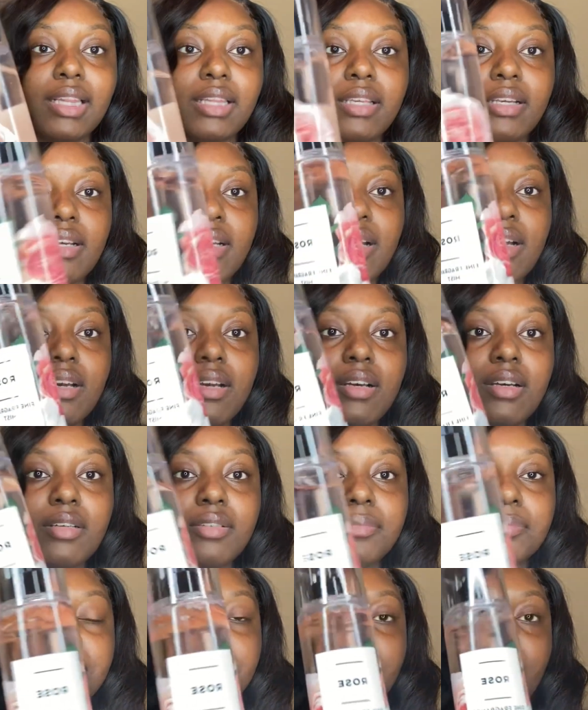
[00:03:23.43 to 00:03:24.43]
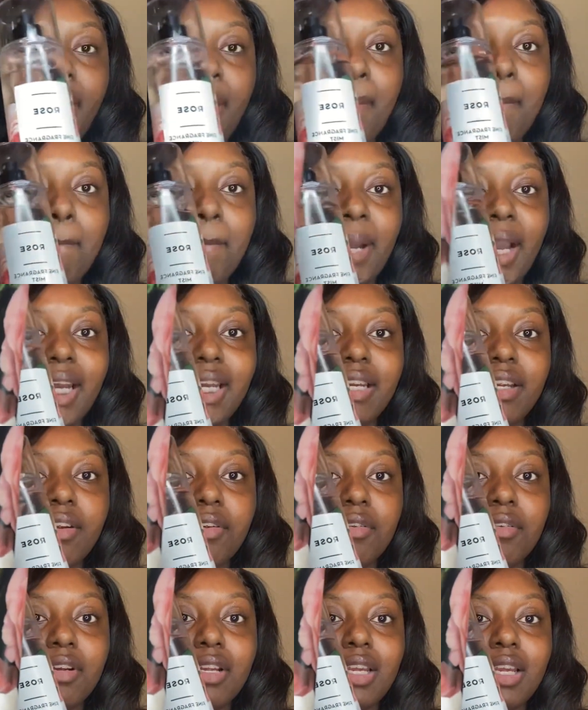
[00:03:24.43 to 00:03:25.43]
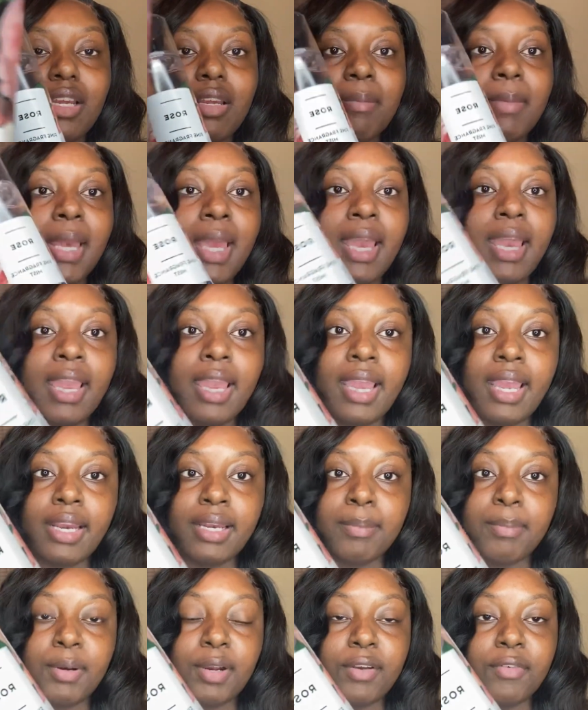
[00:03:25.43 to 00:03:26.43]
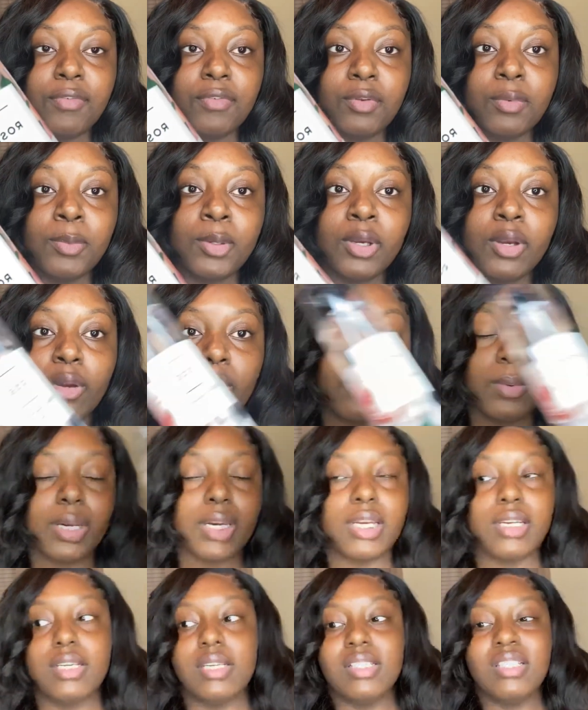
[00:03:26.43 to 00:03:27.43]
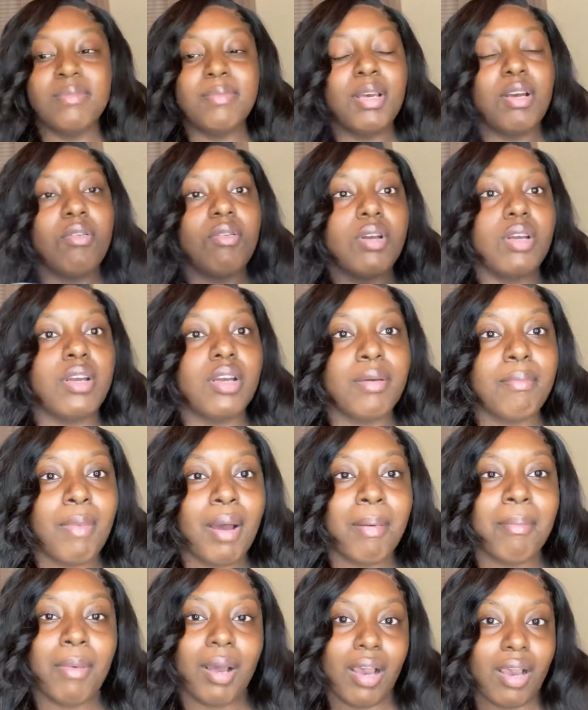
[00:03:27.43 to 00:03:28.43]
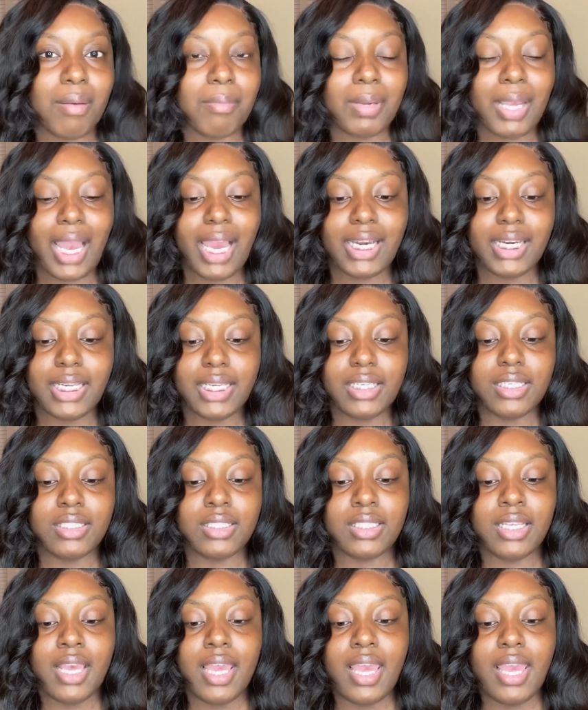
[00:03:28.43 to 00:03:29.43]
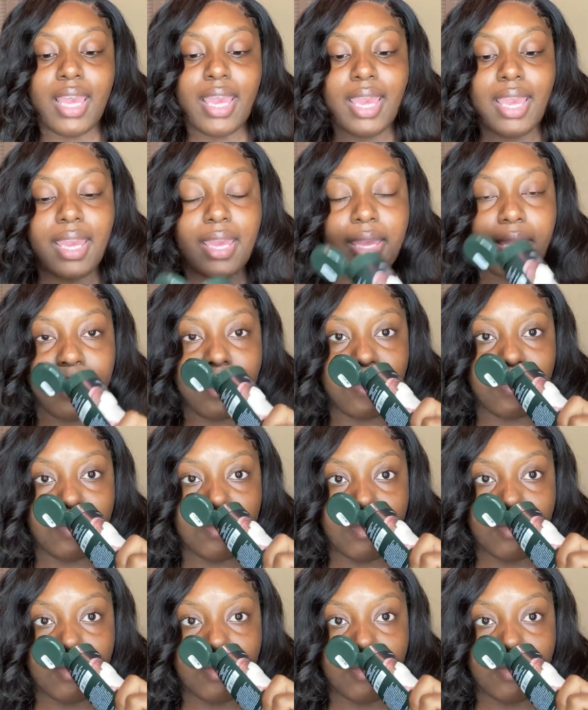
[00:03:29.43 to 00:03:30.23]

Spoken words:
the body cream and a perfume to go with it. This smells good. My mom got this and